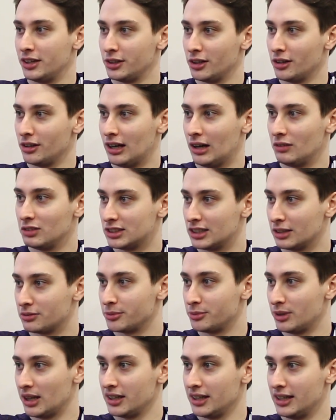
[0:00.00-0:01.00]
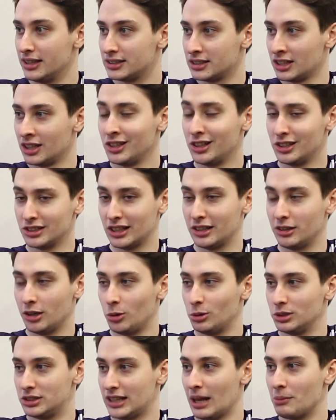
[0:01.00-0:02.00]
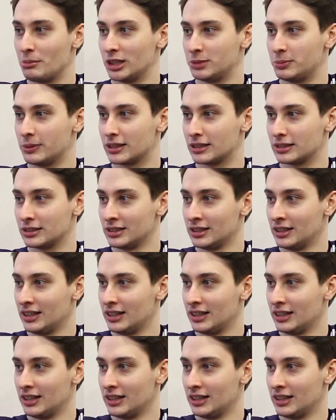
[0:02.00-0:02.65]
to go Harvester from Frag East because I know it's that much better.